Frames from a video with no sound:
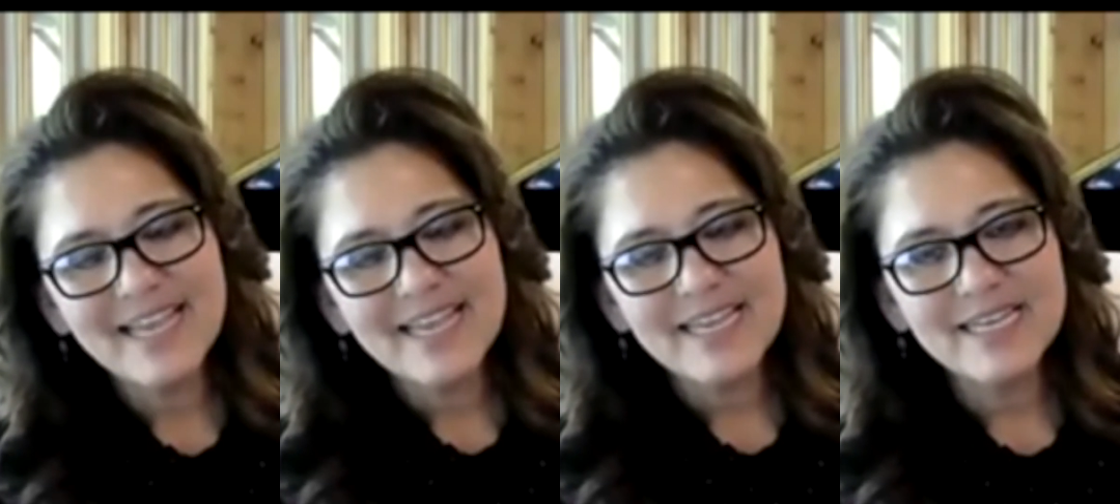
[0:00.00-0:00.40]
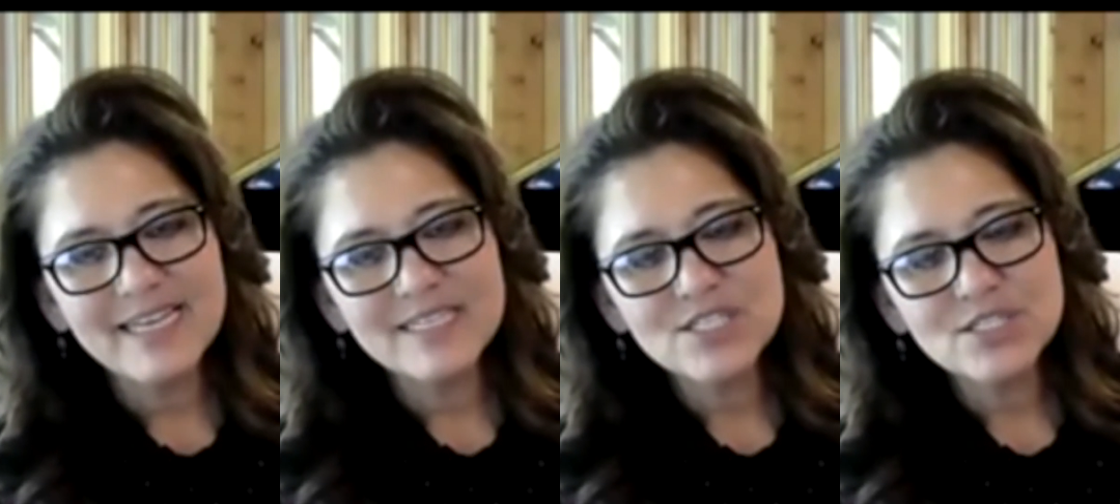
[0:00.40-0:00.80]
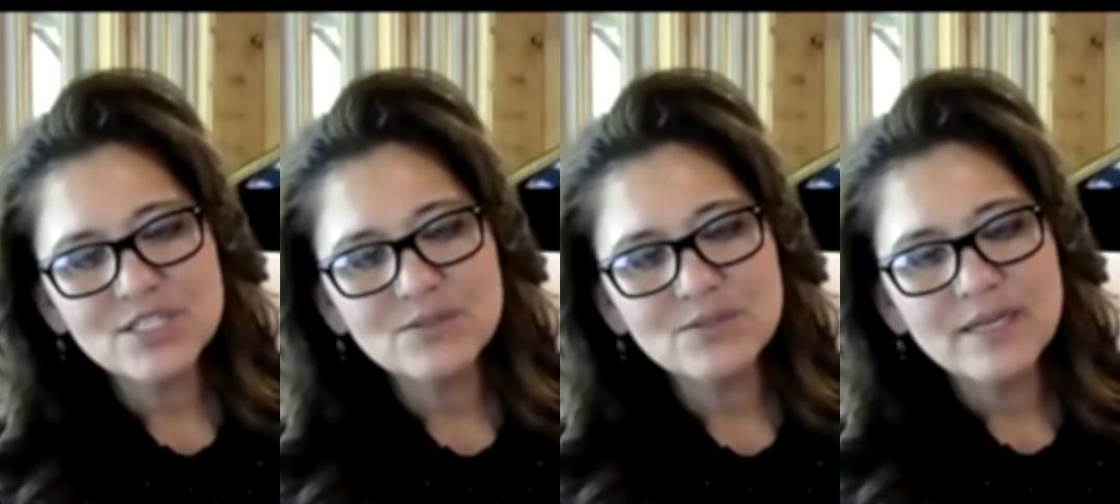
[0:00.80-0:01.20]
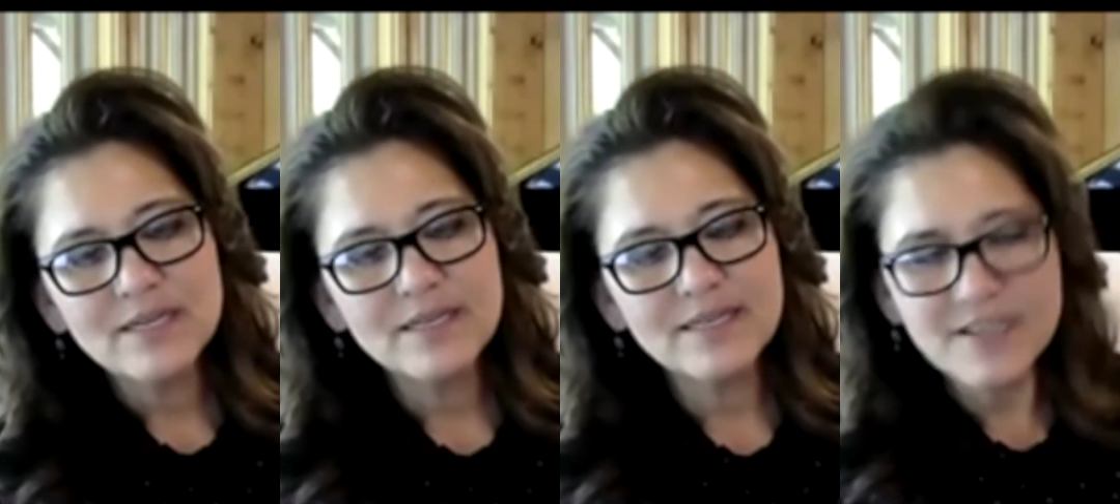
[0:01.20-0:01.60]
It is to
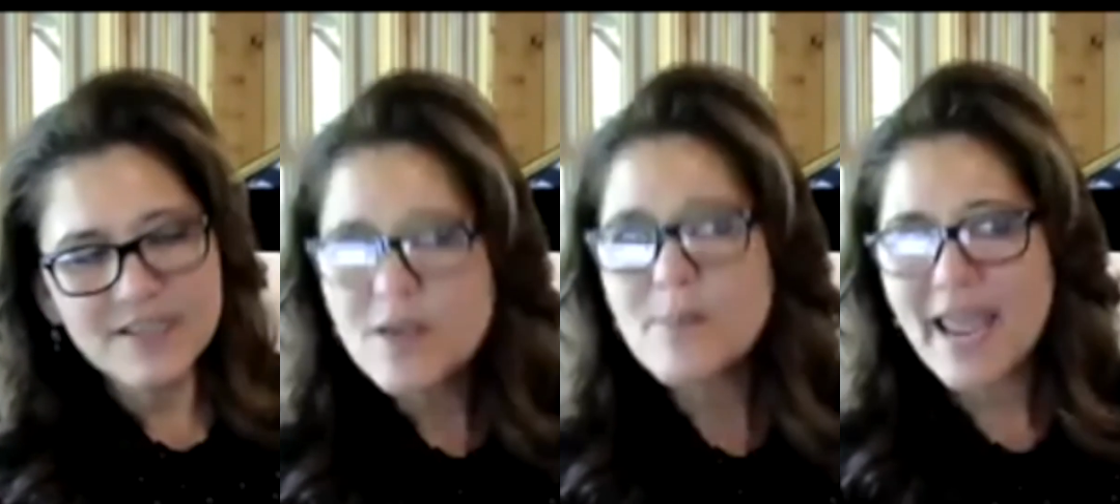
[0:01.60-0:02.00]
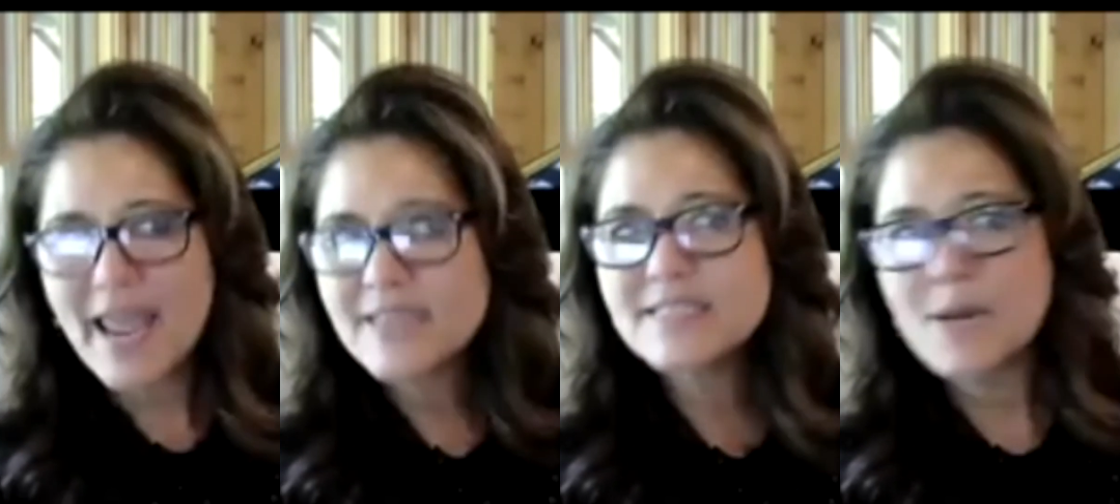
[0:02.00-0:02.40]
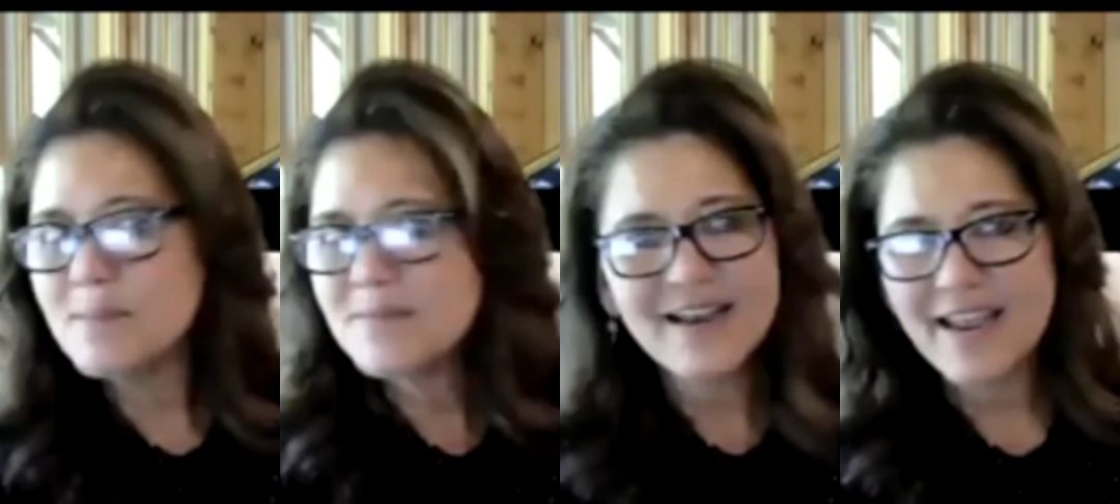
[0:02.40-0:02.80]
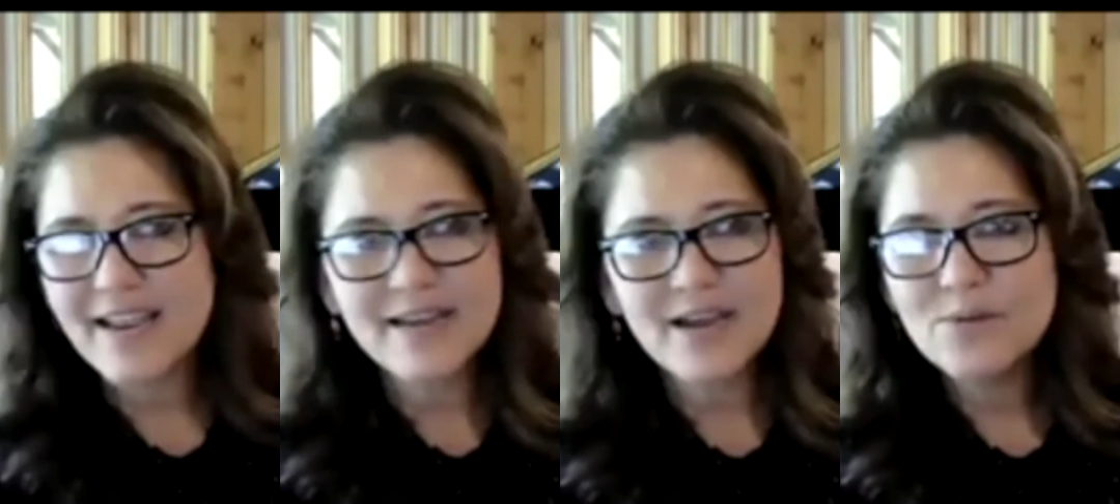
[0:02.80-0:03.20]
give them a hand up, not a
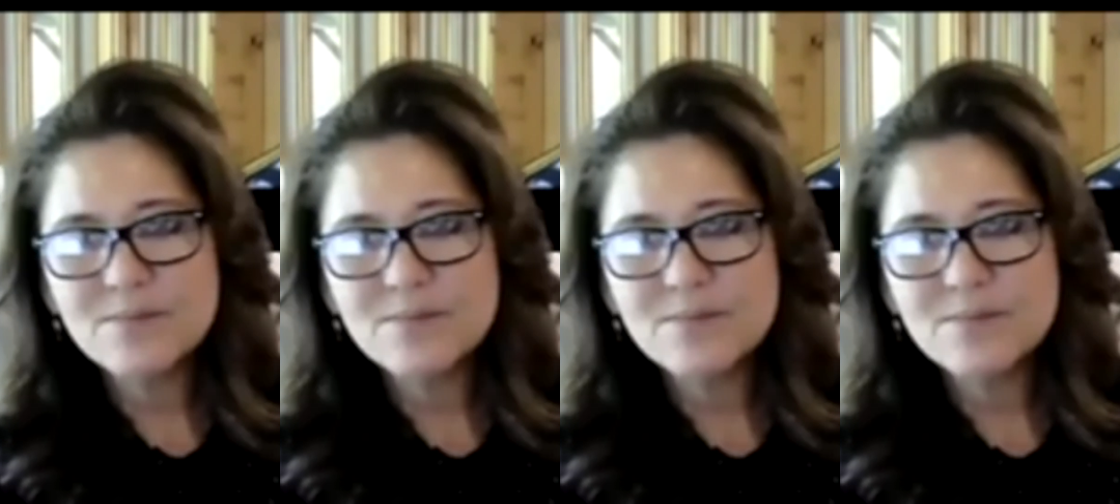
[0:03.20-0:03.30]
handout,